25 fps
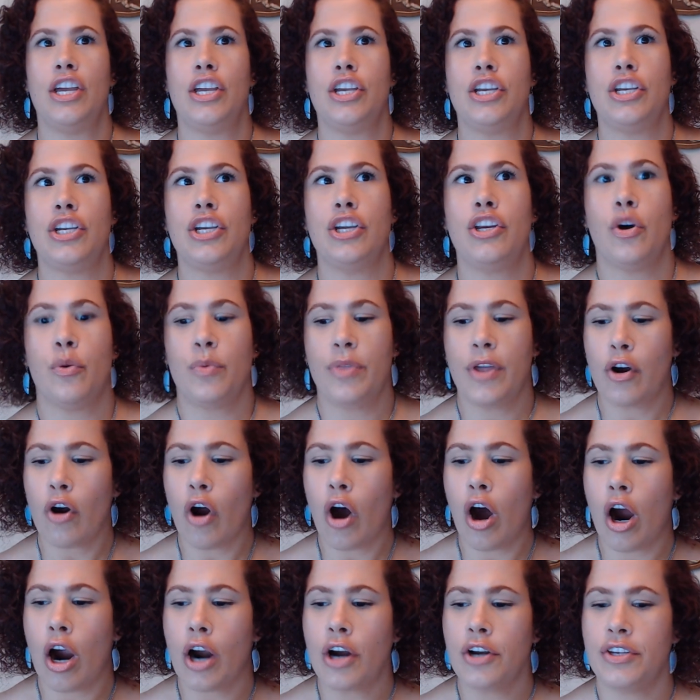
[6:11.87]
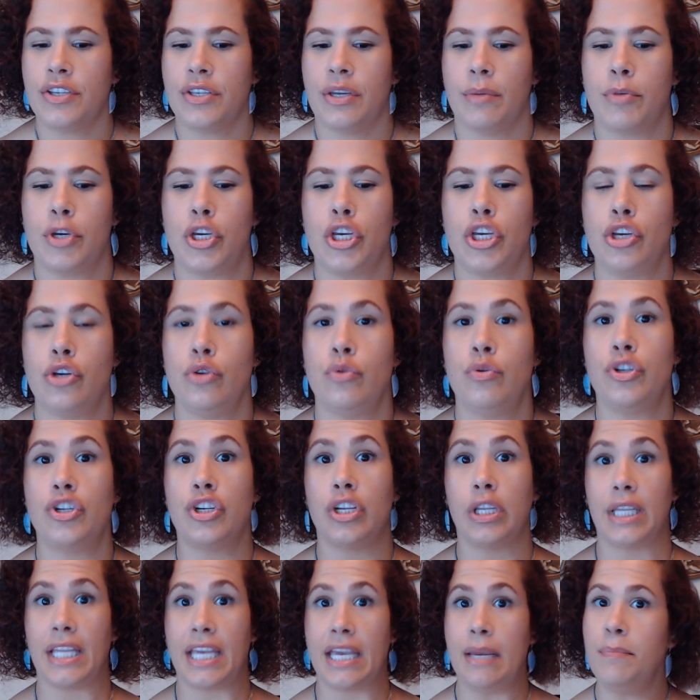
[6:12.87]
you know, there are some huge
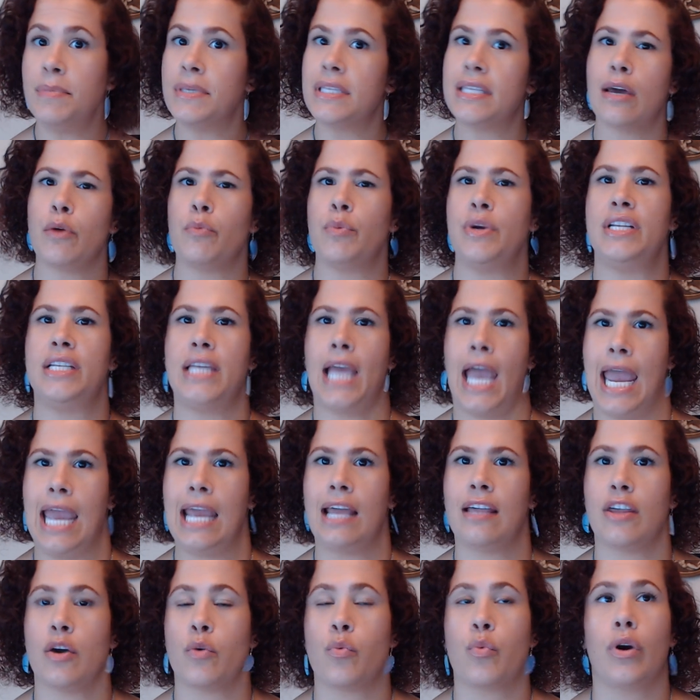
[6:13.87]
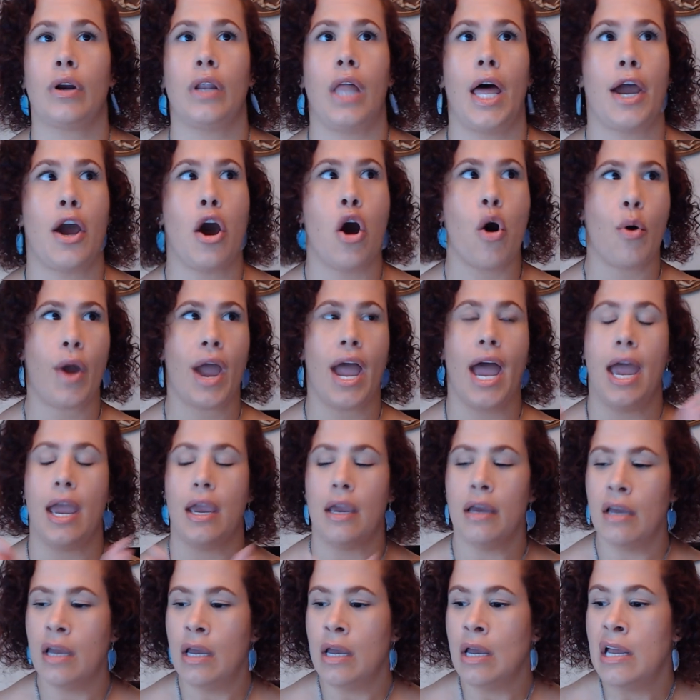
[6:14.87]
leaps that we take that we're like,
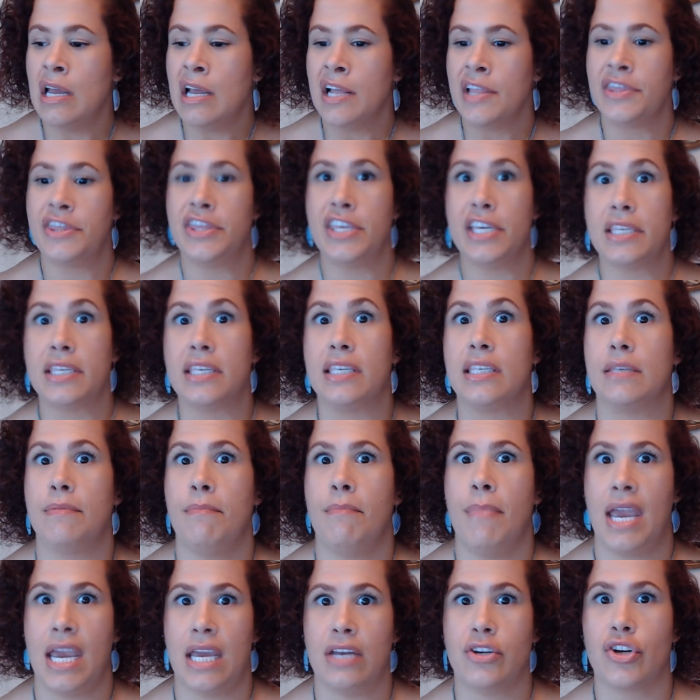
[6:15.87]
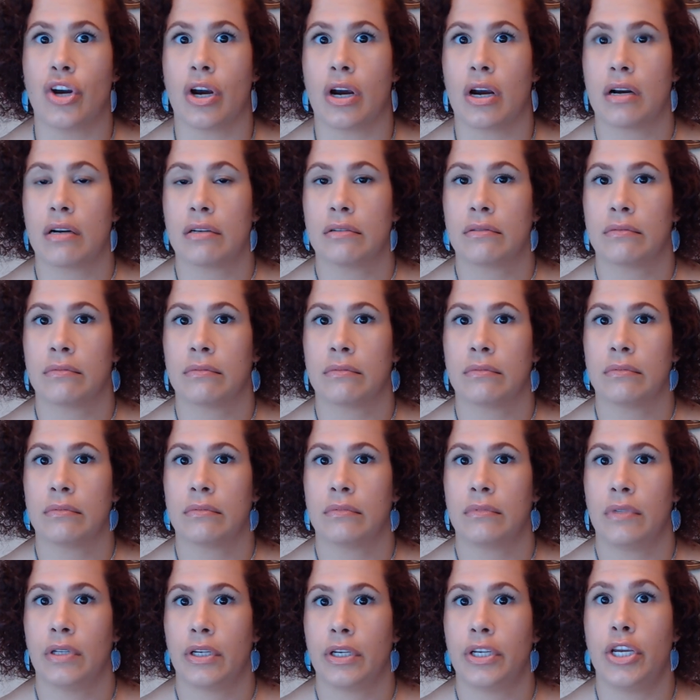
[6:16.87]
okay, this is major.
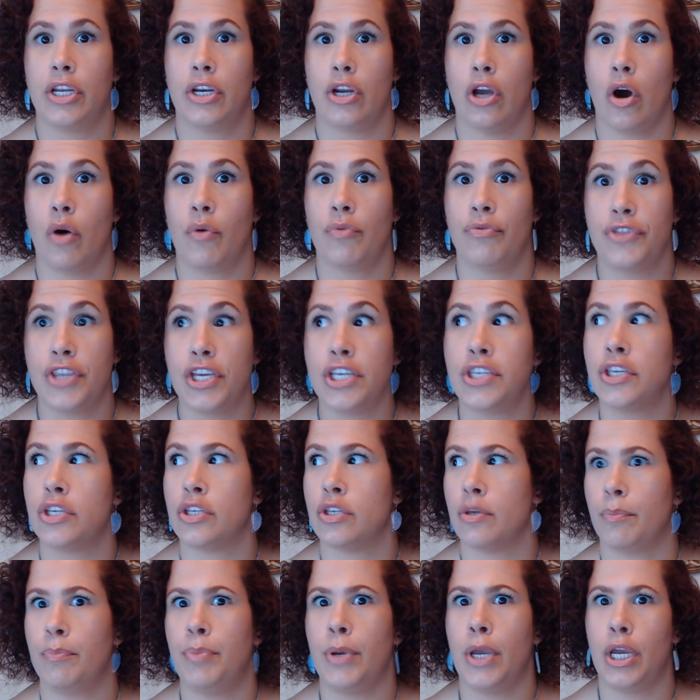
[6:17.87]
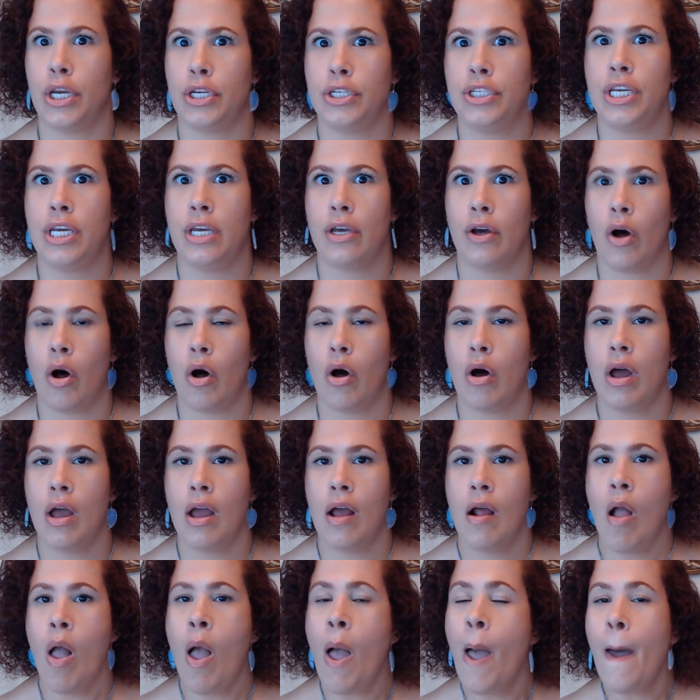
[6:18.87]
You know, this is a big deal
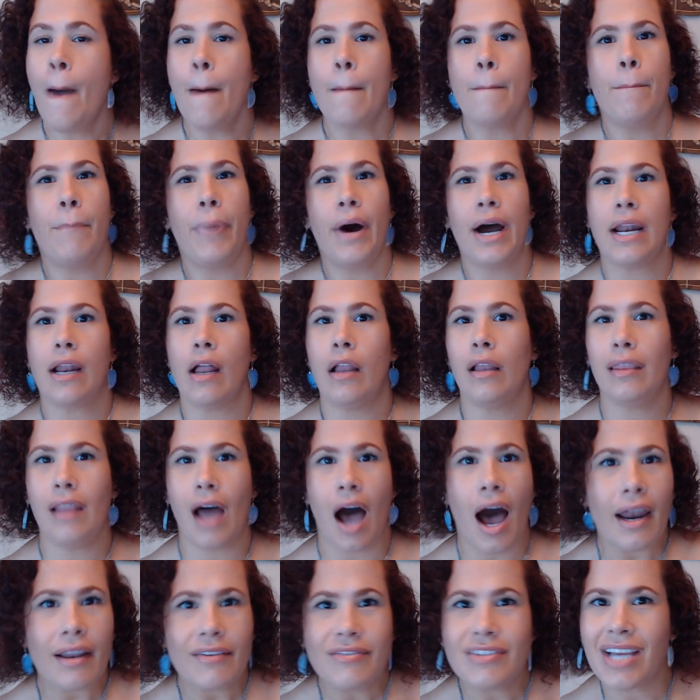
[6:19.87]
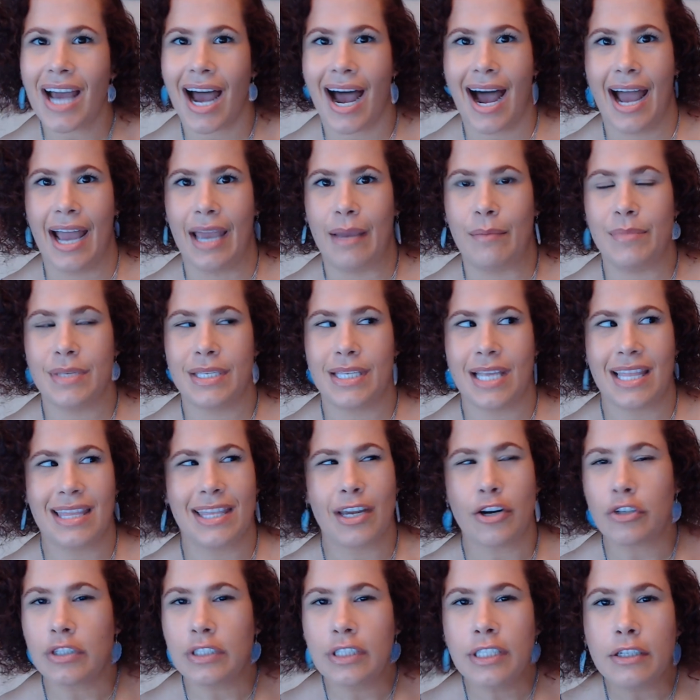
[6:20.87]
but a lot of times
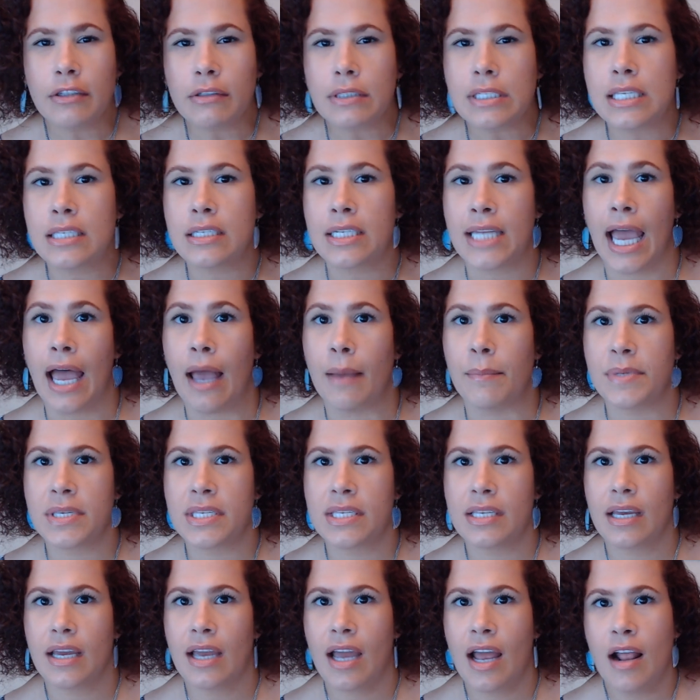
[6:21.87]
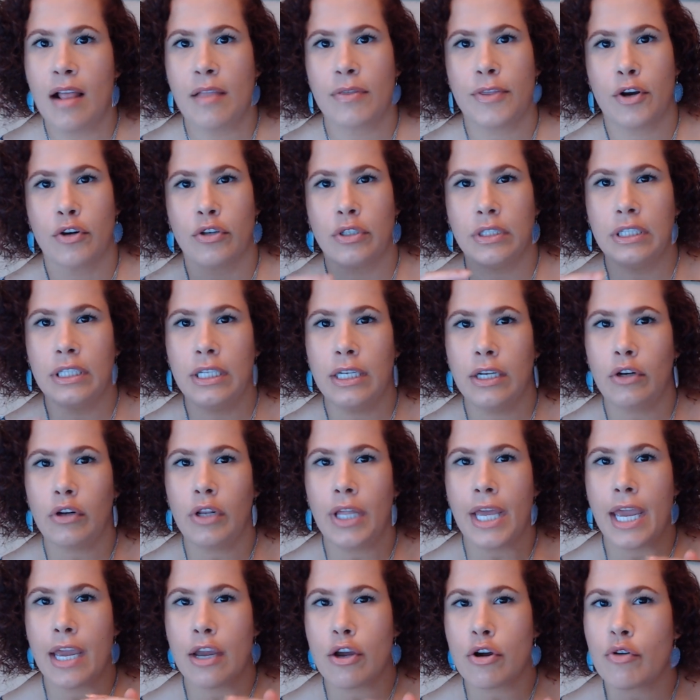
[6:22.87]
they're little steps. They're
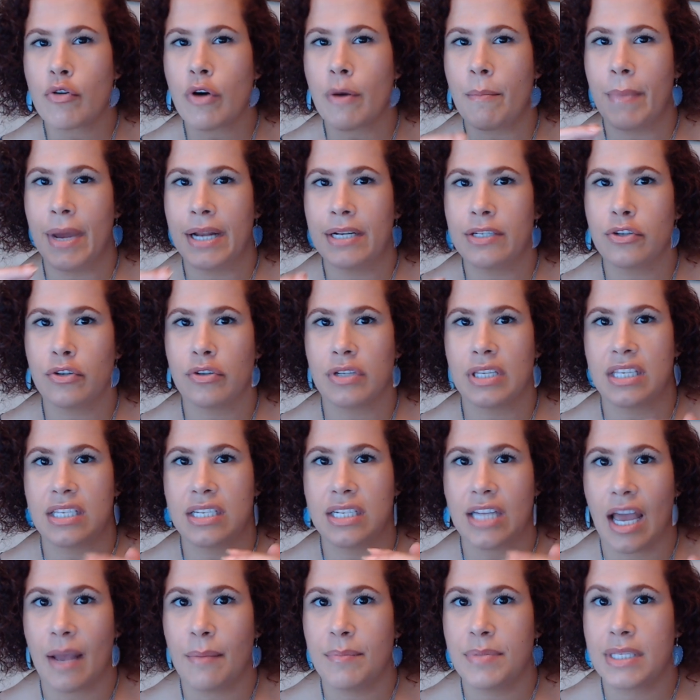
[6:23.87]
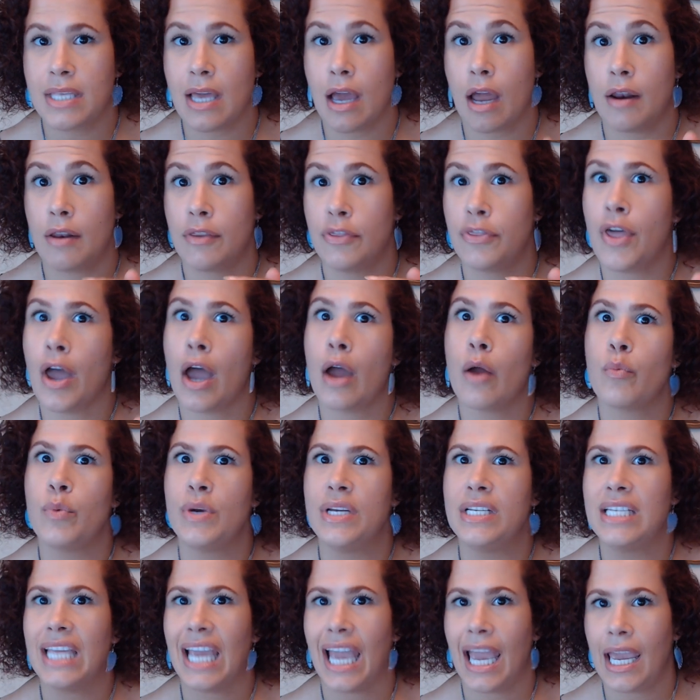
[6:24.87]
little incremental steps that, that
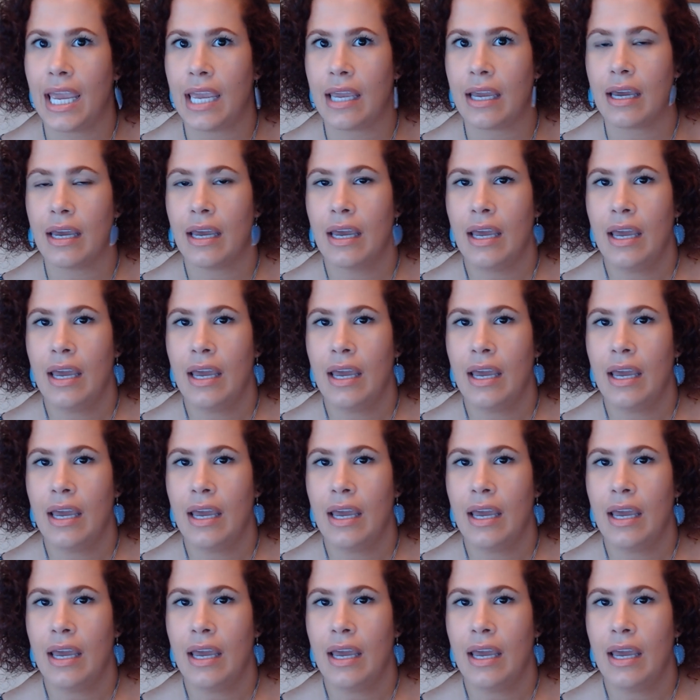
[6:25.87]
we take.